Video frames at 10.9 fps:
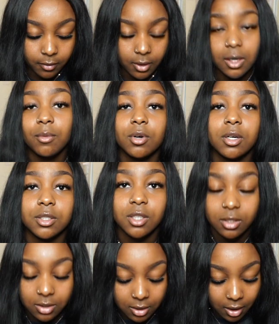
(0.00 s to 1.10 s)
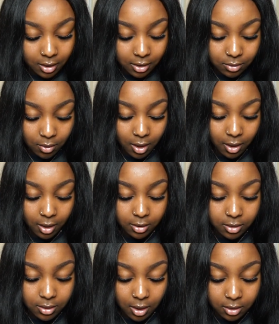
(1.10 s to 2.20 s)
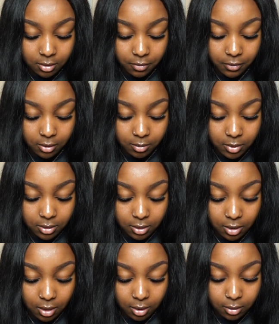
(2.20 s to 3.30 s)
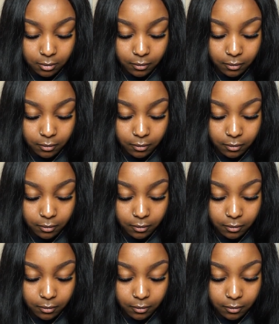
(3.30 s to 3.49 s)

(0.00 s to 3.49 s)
And I'm wearing a shirt today, that's why I decided to film it today.